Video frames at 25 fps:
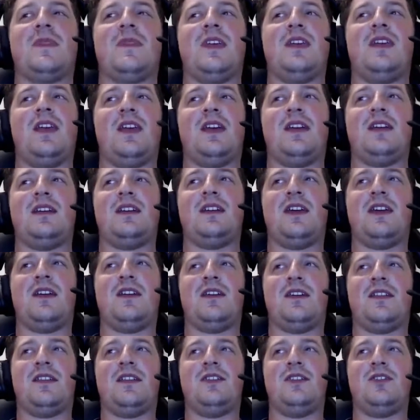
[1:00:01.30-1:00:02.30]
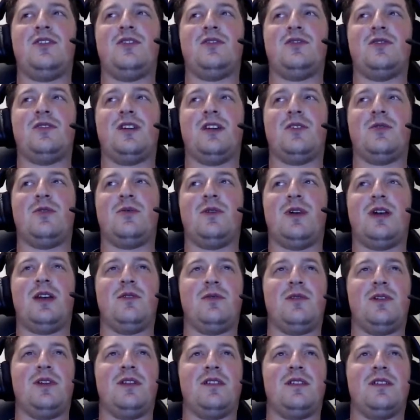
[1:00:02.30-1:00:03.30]
Yeah, and again, I think you could get away
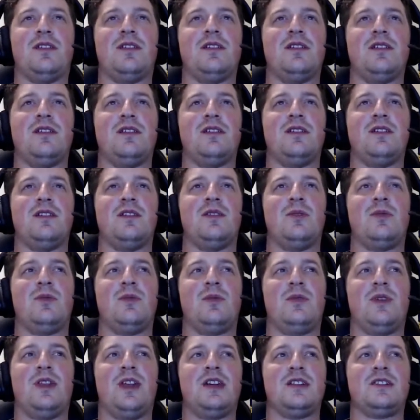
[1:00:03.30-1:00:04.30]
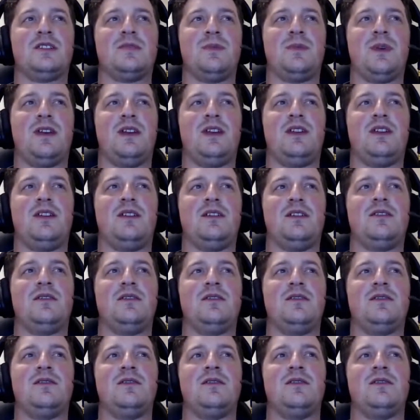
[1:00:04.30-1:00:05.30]
without spending
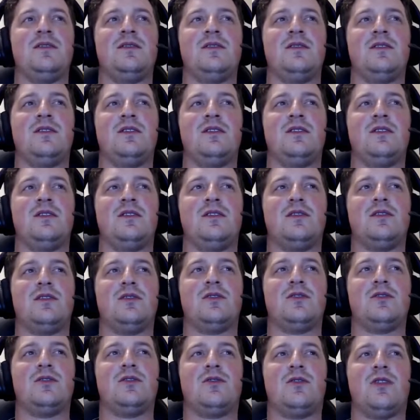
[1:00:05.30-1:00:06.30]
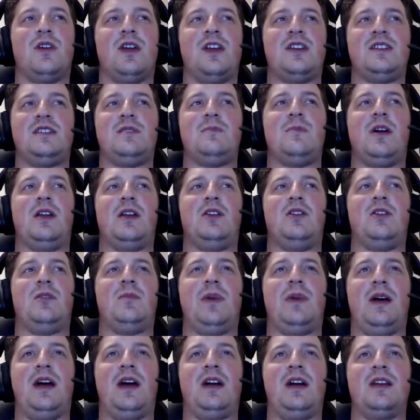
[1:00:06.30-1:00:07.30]
crazy money on
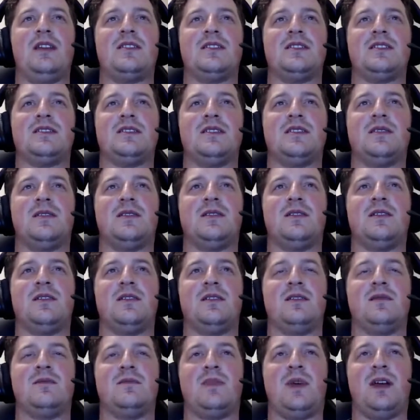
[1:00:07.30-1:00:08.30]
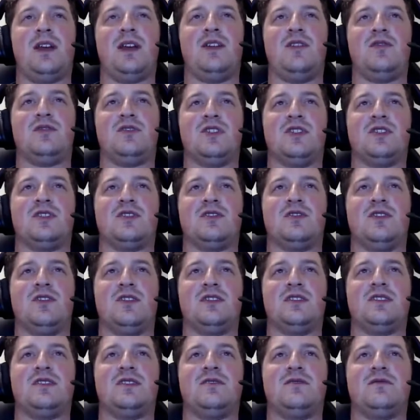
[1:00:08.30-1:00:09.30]
parts, but you've just got
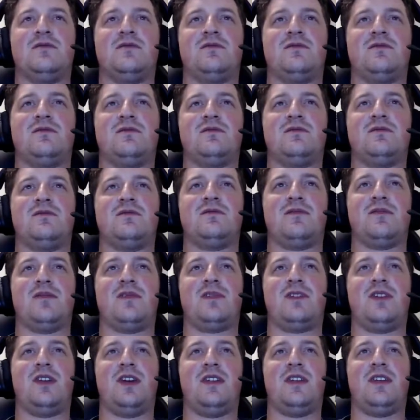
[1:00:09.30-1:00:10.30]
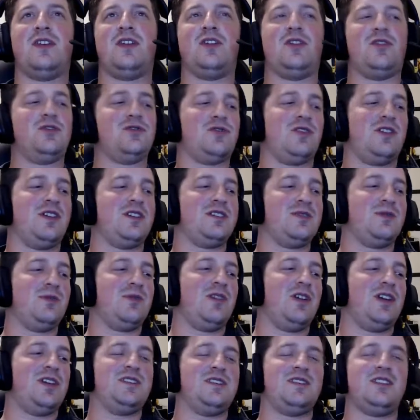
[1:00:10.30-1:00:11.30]
to. I think you could try some
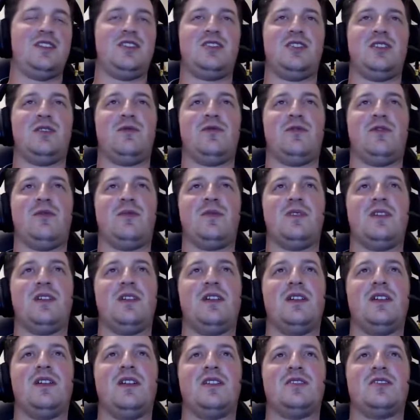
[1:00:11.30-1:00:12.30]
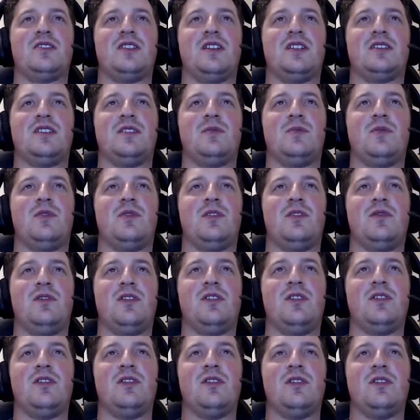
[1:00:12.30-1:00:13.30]
crazy shit from a chassis point of view.